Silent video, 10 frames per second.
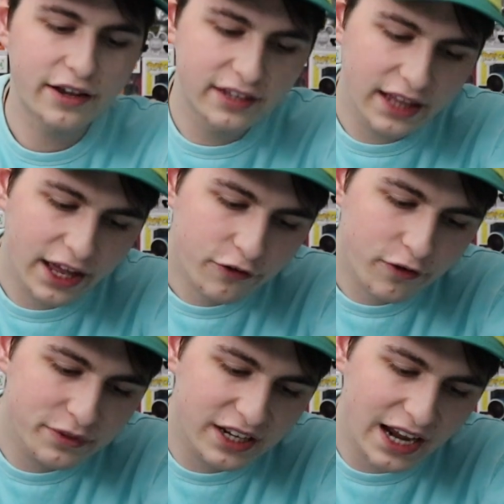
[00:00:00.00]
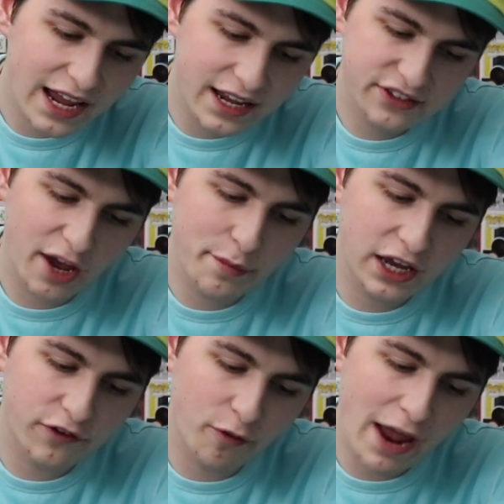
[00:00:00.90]
guys, the letter from today is
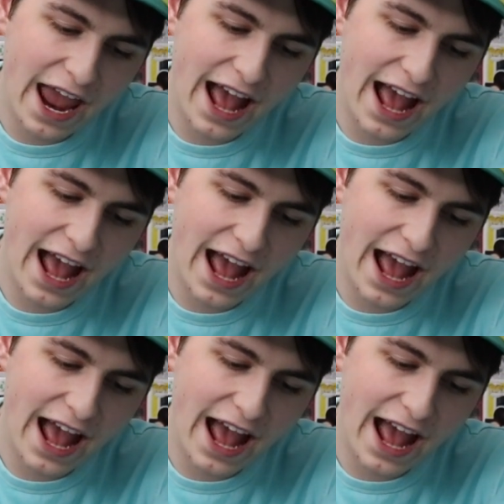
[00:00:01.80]
coming in from